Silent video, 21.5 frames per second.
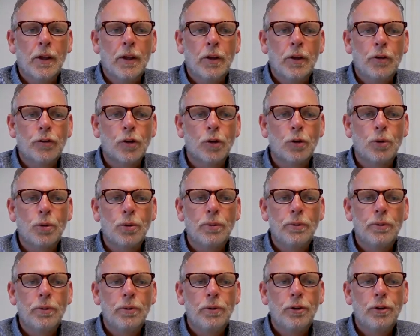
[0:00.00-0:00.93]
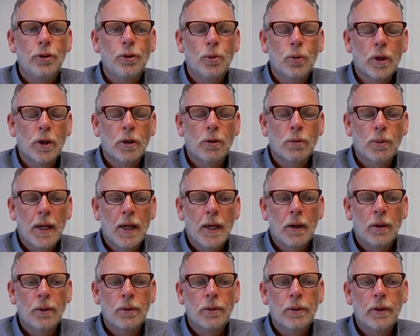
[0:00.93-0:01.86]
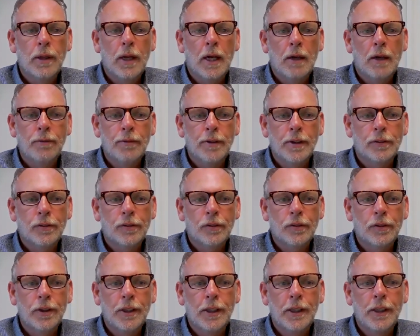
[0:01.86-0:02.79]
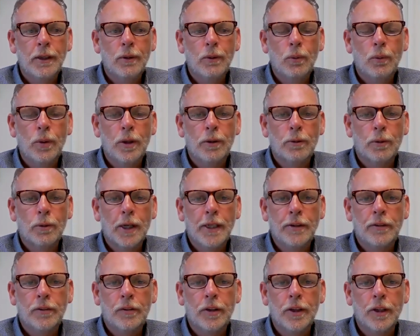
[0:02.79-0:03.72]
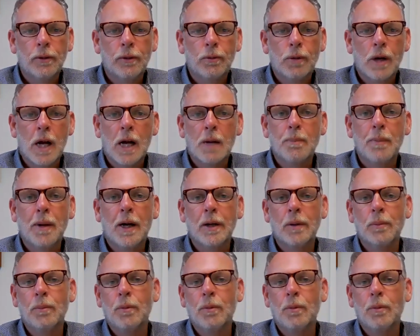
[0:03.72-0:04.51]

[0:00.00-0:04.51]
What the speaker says: So you were around, obviously, when rates hit rock bottom